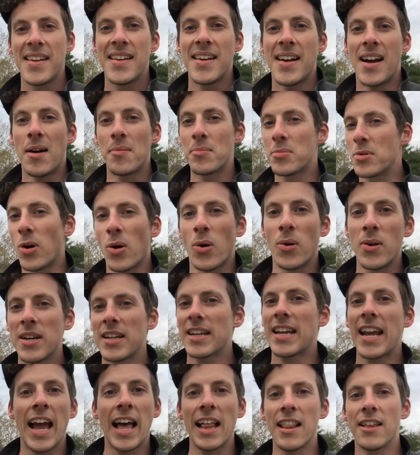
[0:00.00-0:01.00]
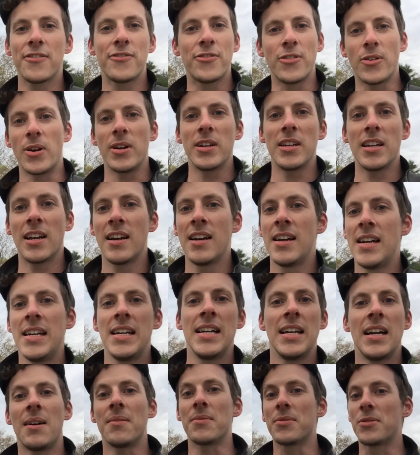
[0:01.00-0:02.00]
I'm going to California.
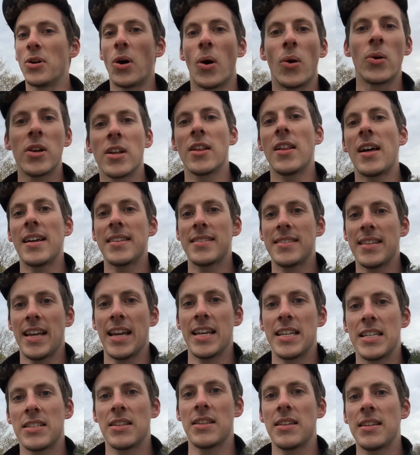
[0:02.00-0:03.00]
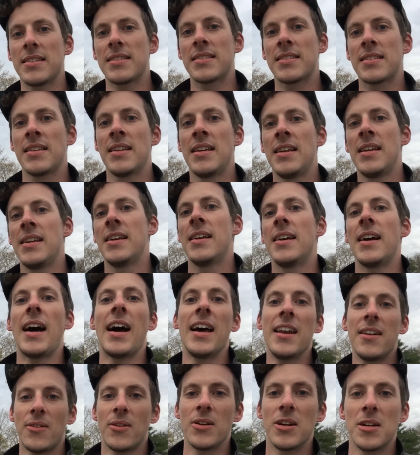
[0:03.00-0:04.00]
I'm going to Los Angeles.
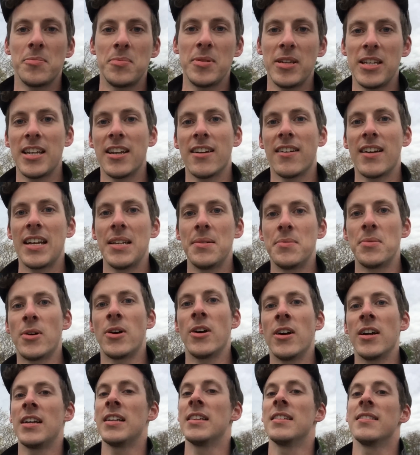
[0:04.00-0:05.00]
I don't want to be here anymore.